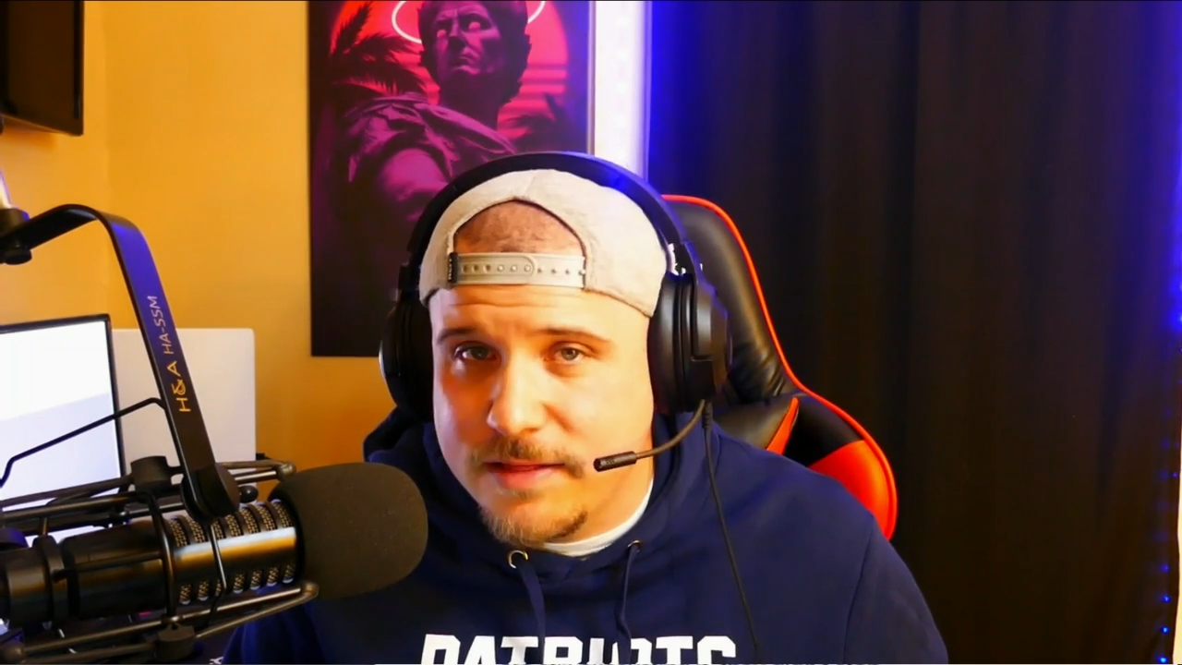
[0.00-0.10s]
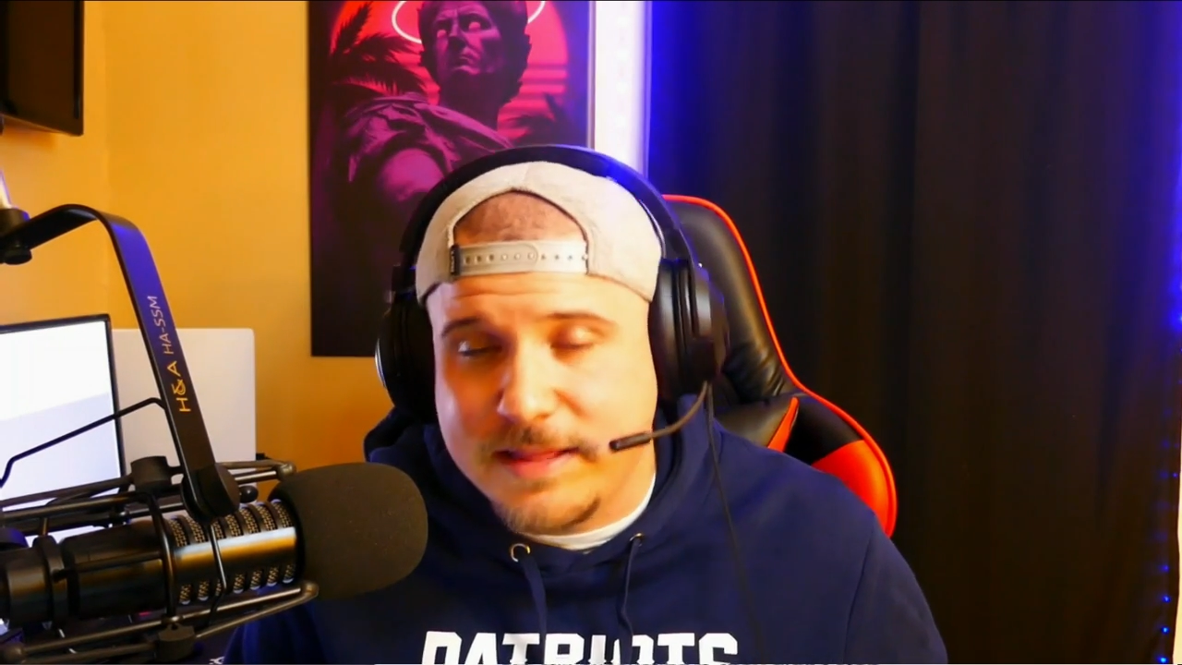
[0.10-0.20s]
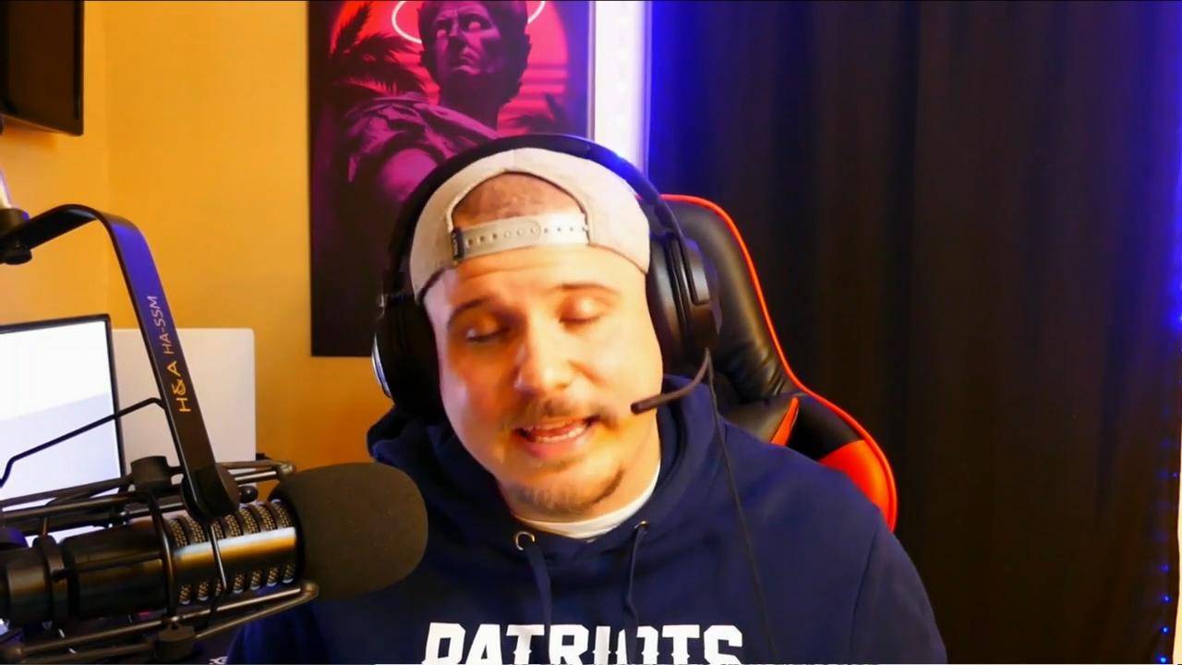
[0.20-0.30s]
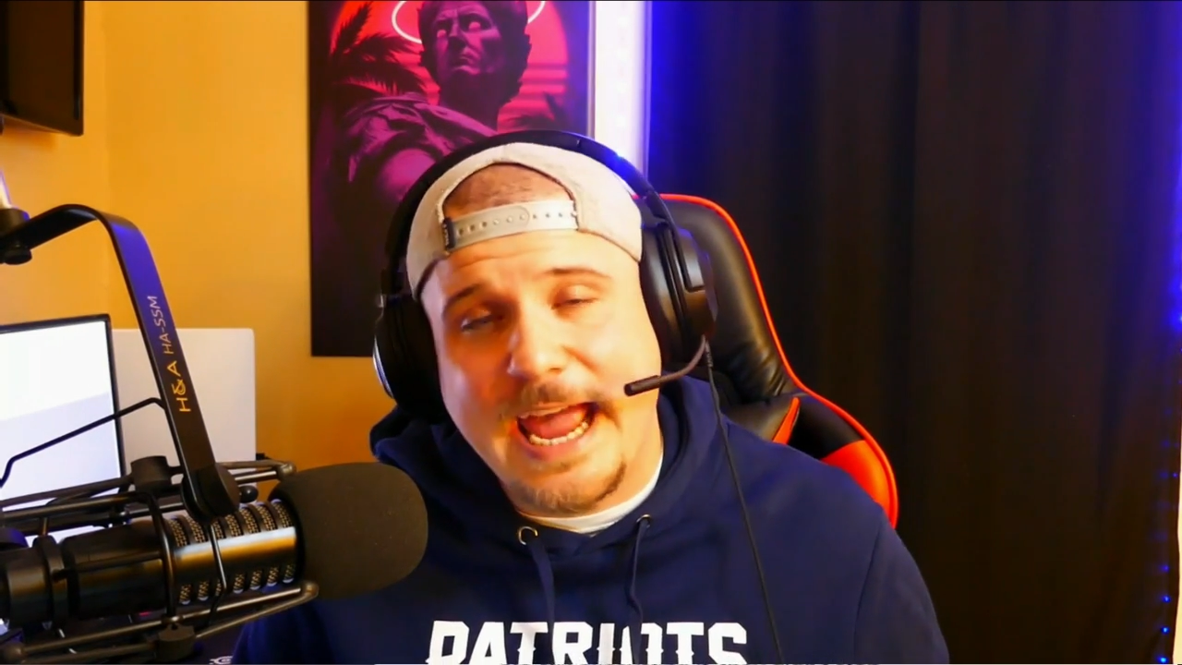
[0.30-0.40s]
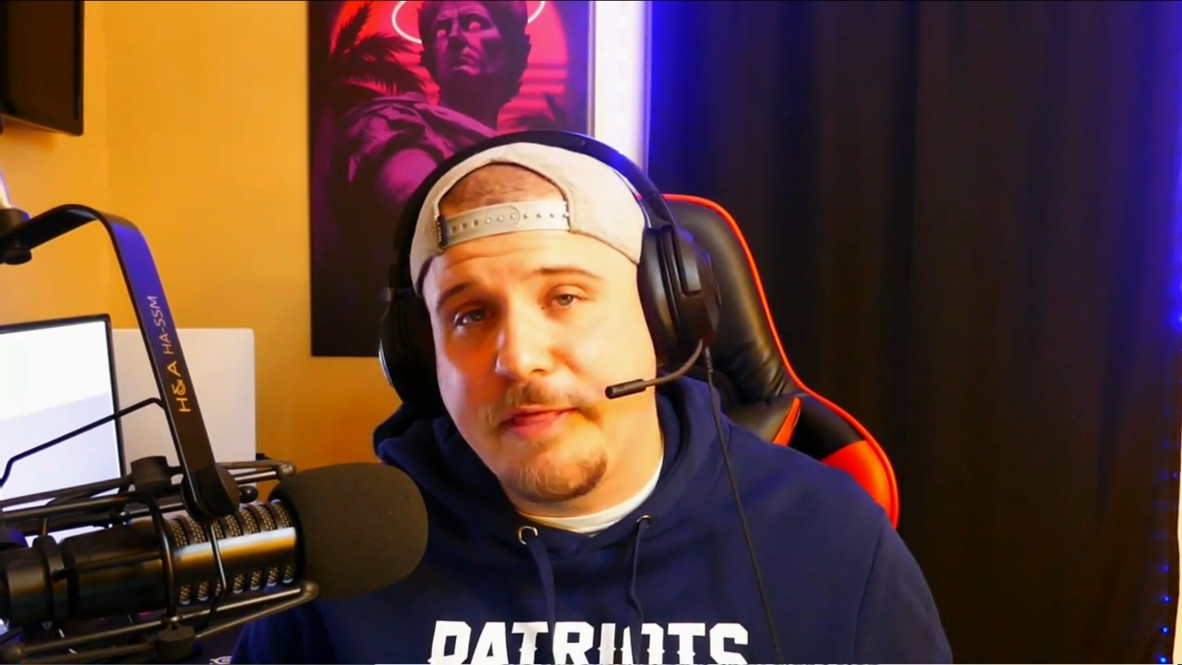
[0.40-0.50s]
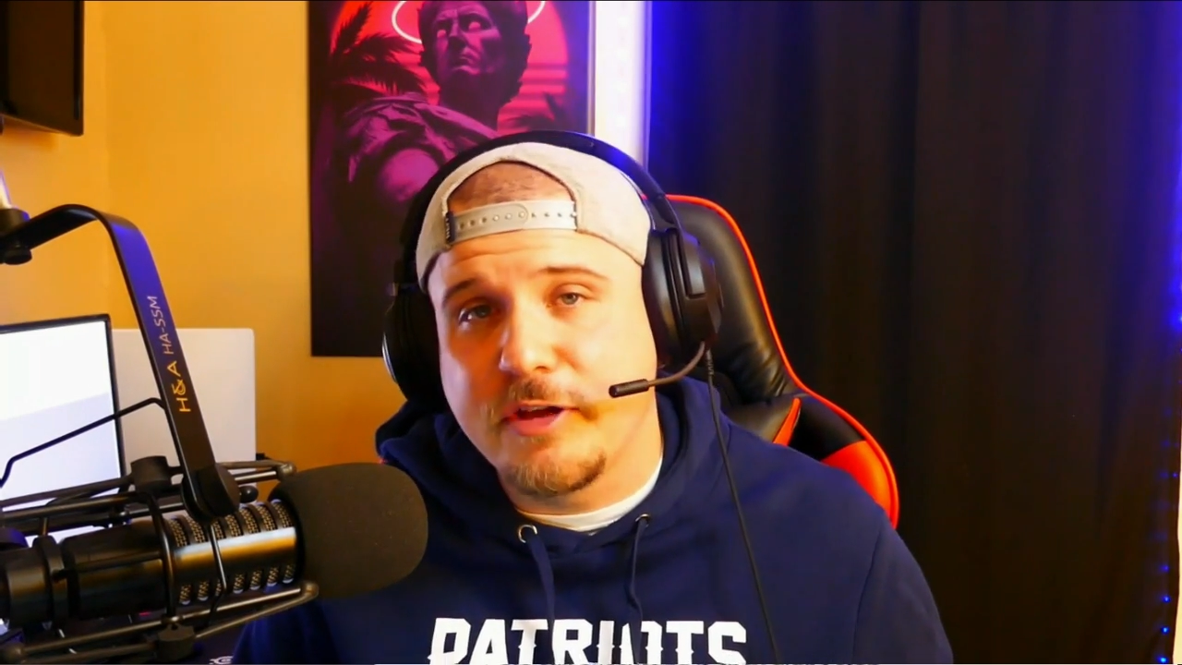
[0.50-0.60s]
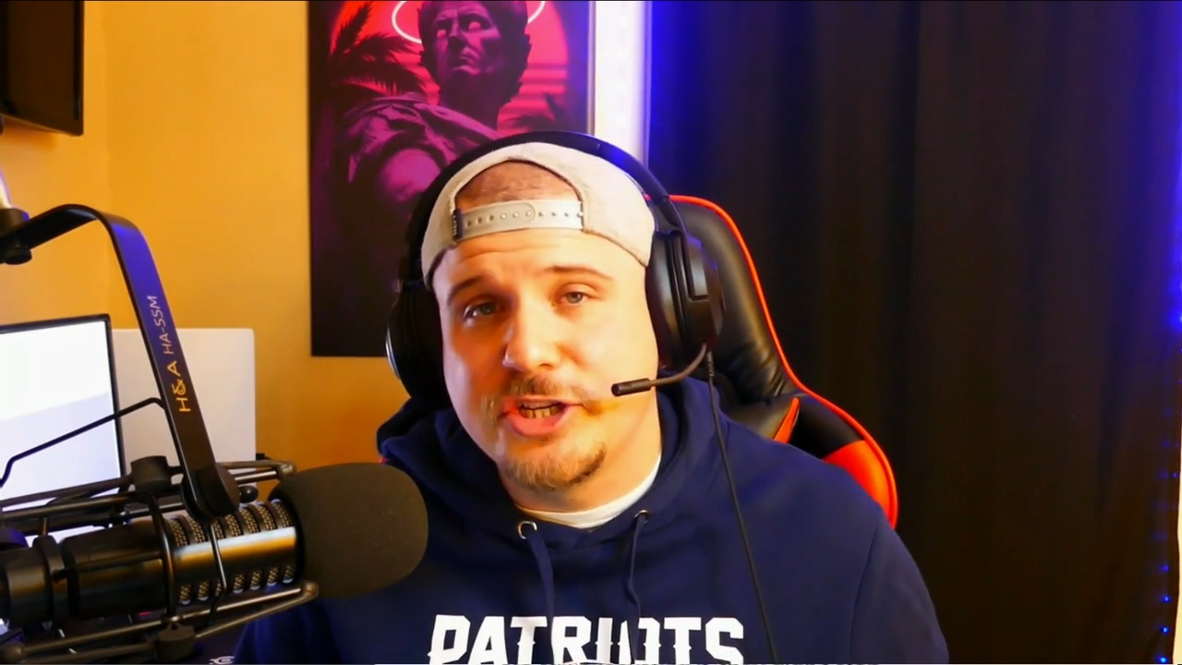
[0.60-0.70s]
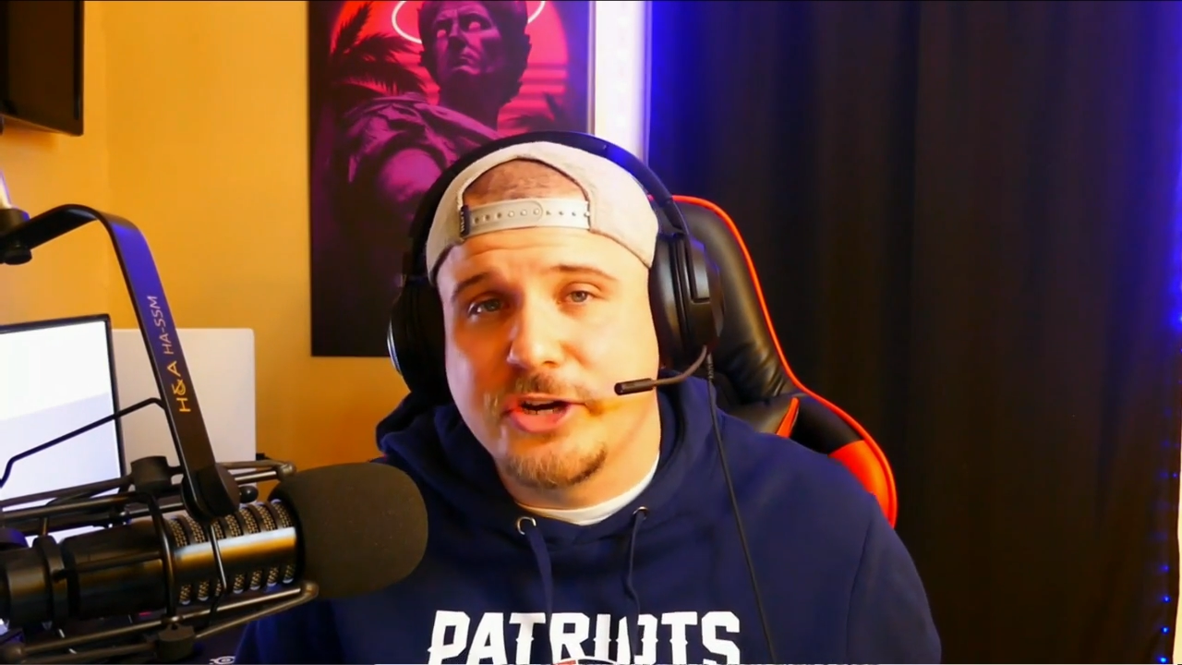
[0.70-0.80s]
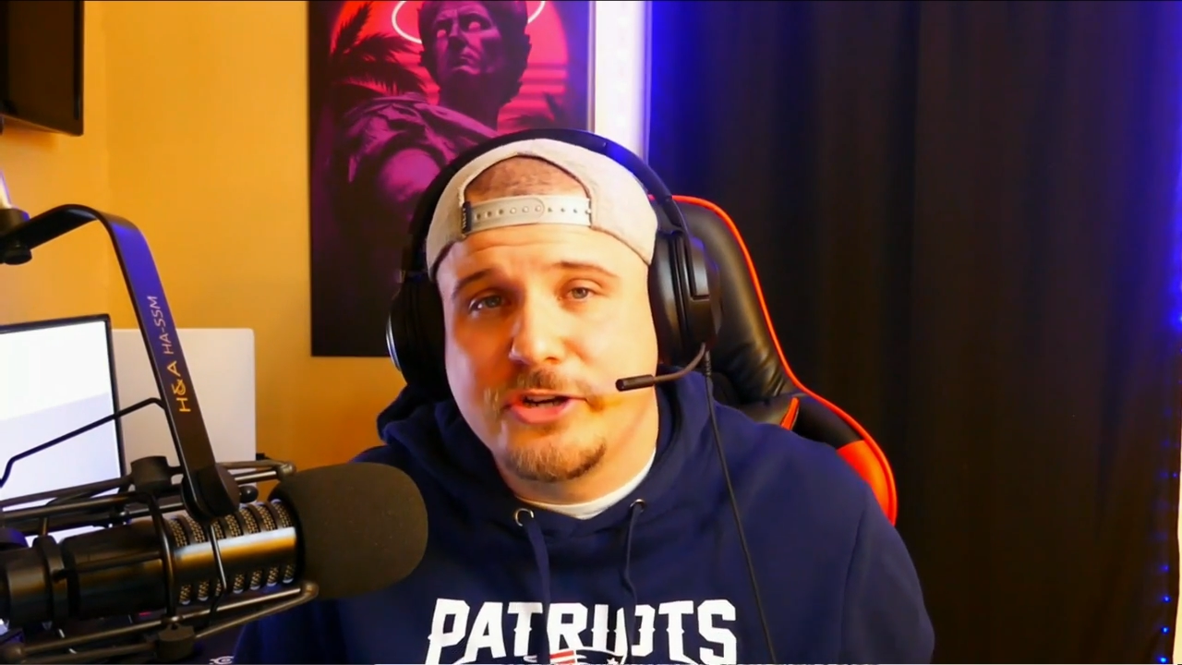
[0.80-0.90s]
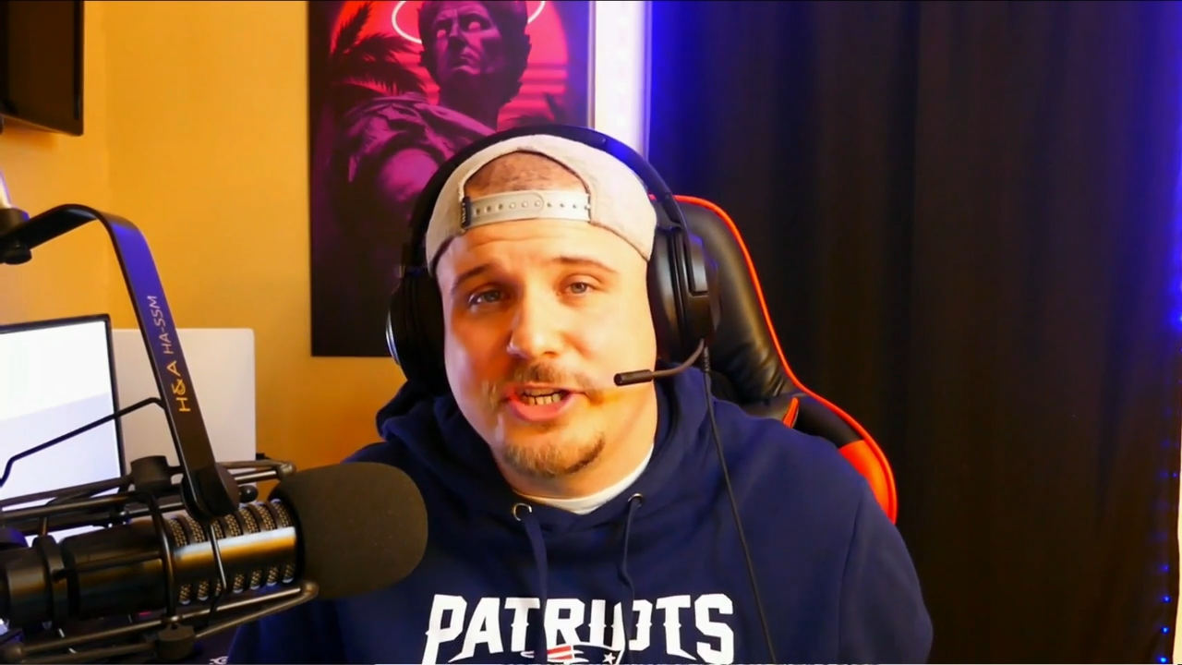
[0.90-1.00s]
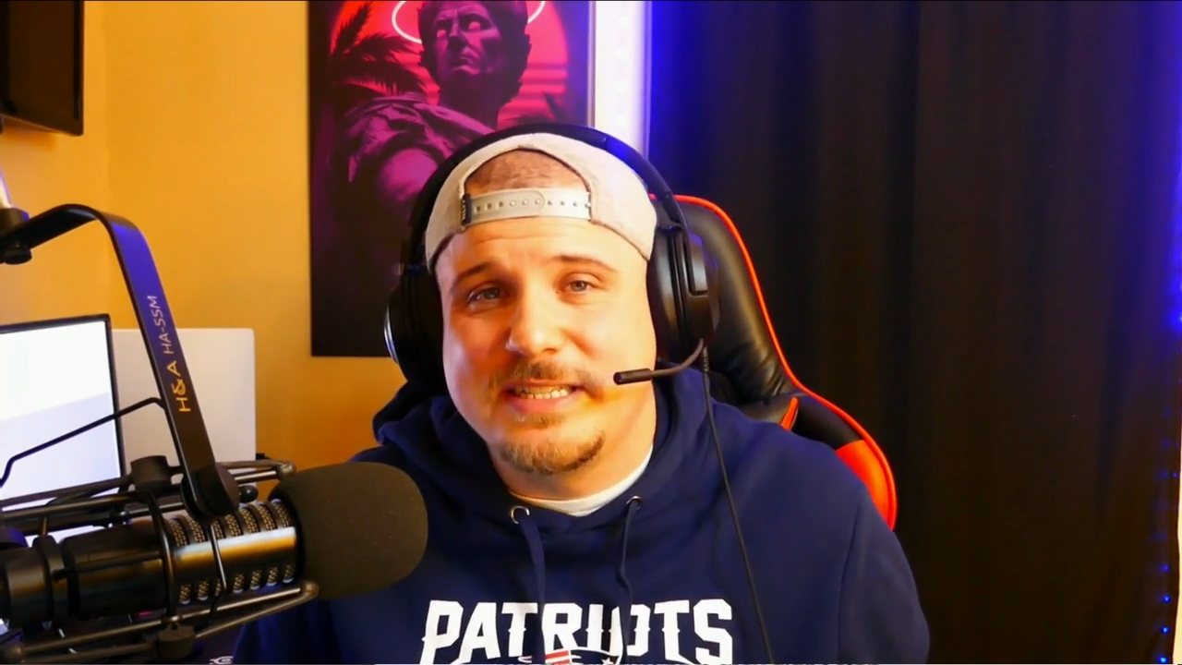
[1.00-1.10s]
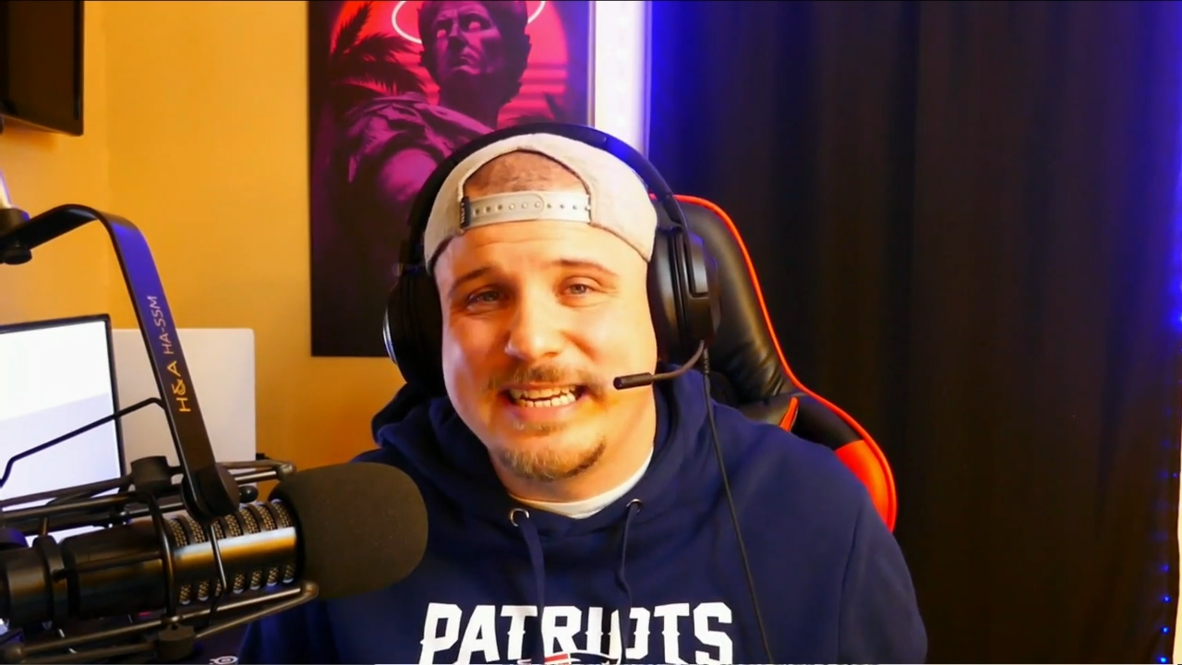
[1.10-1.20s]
that the Catholic Church is